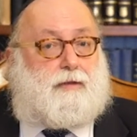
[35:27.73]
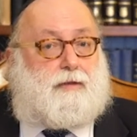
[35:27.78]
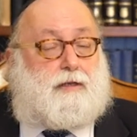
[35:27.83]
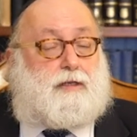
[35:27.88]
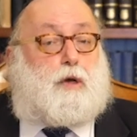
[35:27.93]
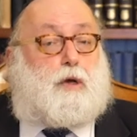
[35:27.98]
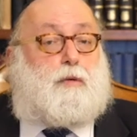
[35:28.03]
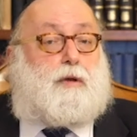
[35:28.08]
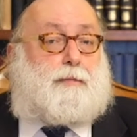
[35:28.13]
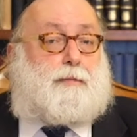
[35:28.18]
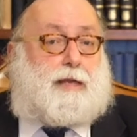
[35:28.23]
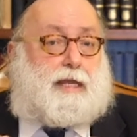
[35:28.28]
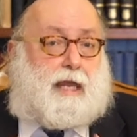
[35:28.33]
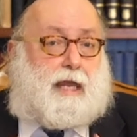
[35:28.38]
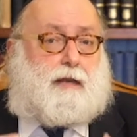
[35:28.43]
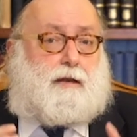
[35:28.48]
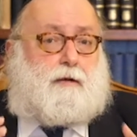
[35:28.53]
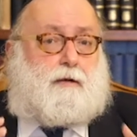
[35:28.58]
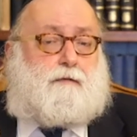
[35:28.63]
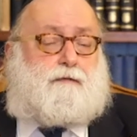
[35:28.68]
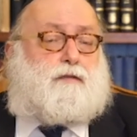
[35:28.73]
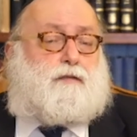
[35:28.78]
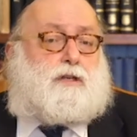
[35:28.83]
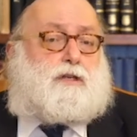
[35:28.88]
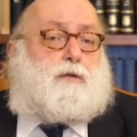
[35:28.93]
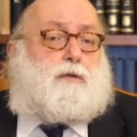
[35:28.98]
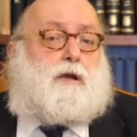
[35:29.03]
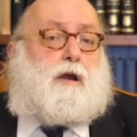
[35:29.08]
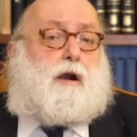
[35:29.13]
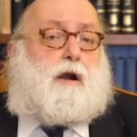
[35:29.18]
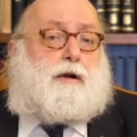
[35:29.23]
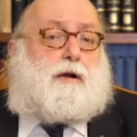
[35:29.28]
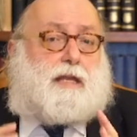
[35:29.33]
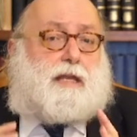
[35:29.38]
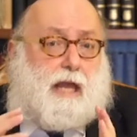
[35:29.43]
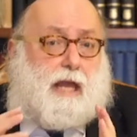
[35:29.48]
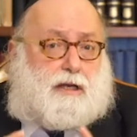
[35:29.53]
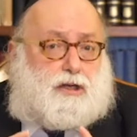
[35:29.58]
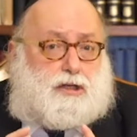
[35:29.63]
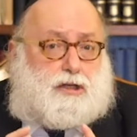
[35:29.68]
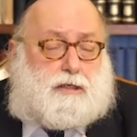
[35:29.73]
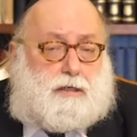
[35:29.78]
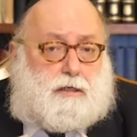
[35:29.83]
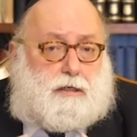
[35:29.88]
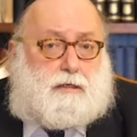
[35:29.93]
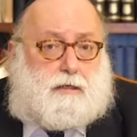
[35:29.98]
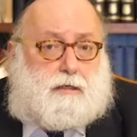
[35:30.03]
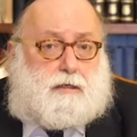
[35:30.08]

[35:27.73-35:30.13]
So we begin. First, we are a yesh.